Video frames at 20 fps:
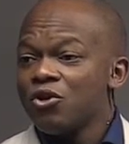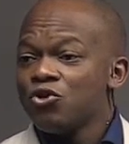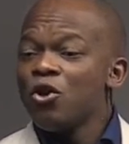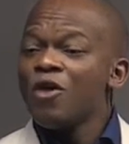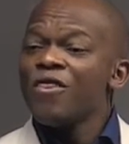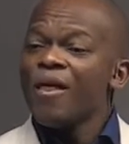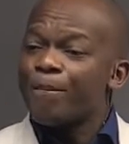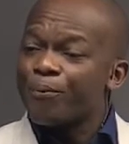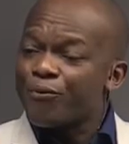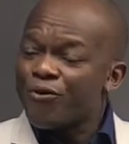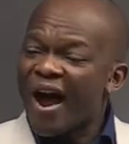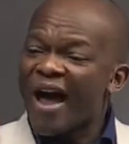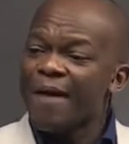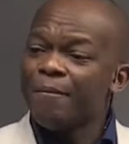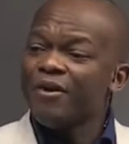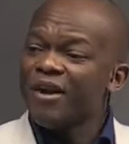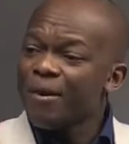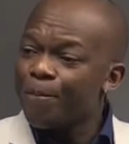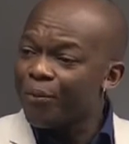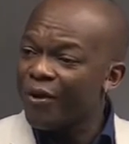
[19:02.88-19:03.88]
You're the
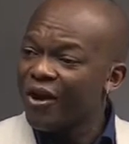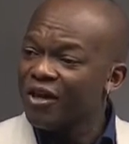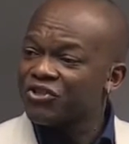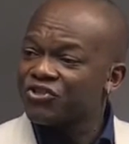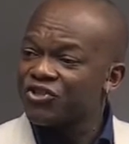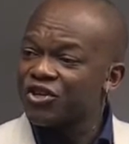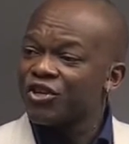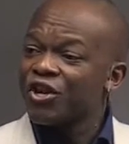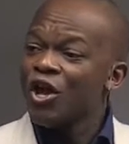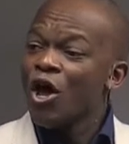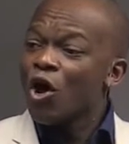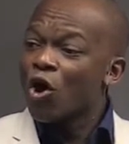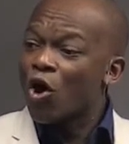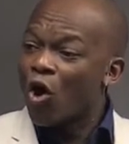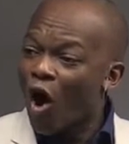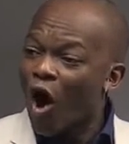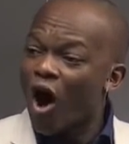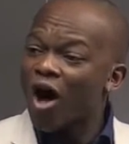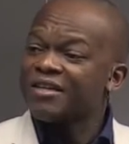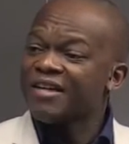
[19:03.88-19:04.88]
primary person
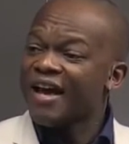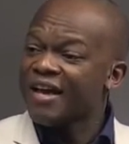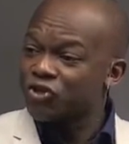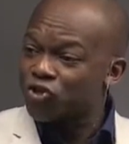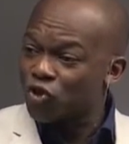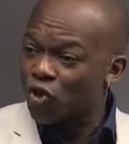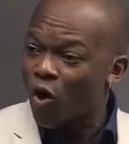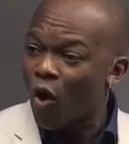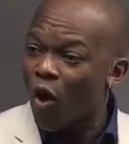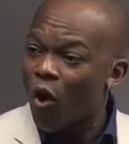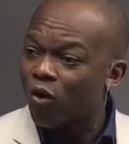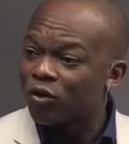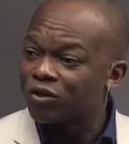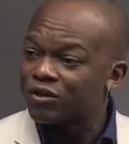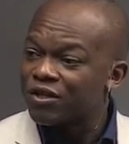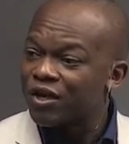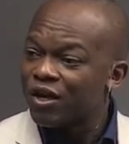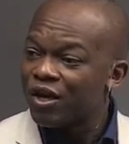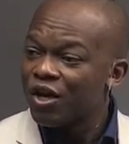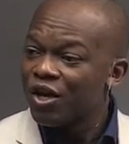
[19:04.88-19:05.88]
God has
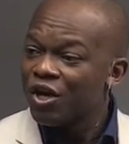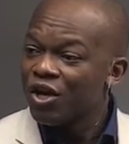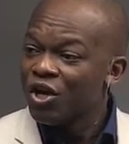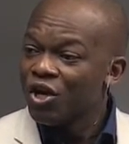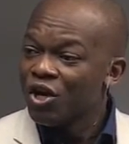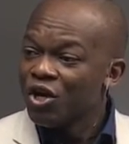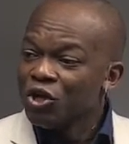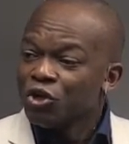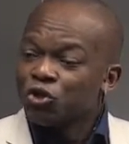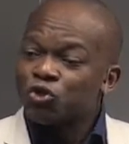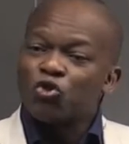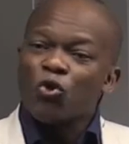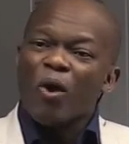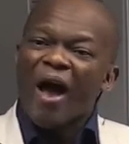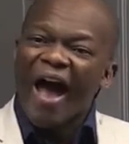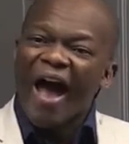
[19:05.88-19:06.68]
called to